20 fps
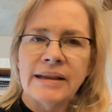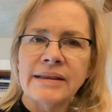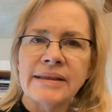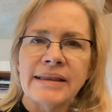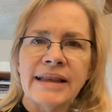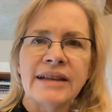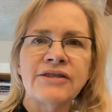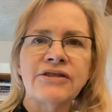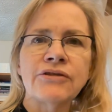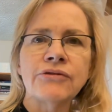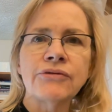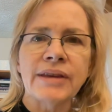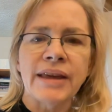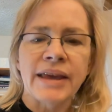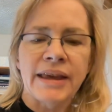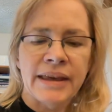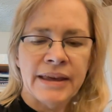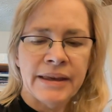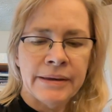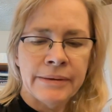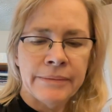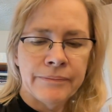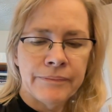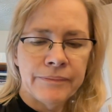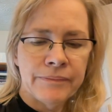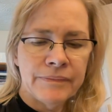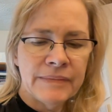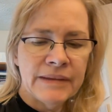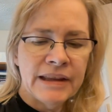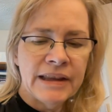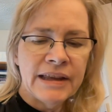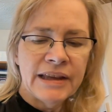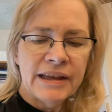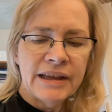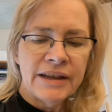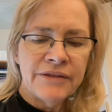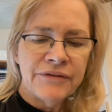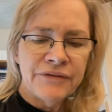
That's okay. In